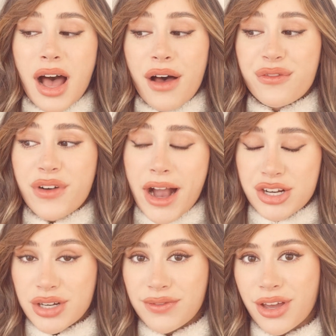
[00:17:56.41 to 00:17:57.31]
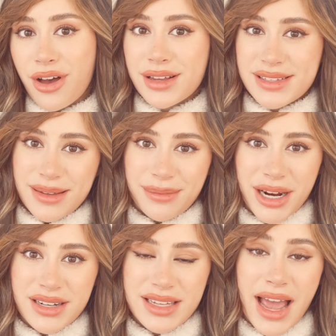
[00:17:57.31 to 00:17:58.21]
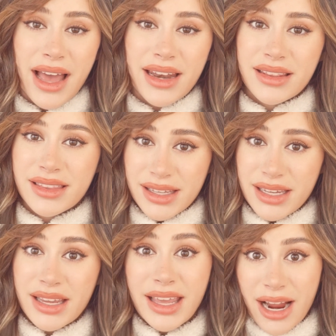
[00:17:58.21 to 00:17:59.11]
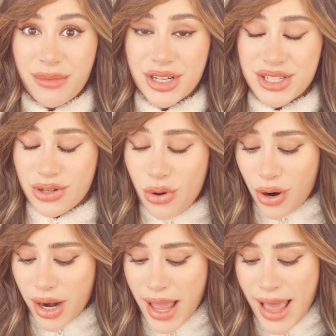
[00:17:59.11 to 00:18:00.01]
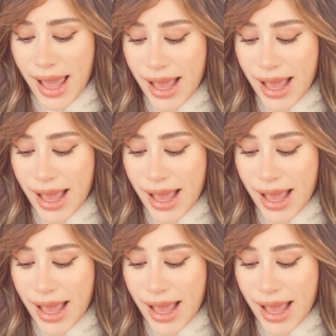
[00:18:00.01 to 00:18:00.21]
a fraction of the cost compared to at the camera store.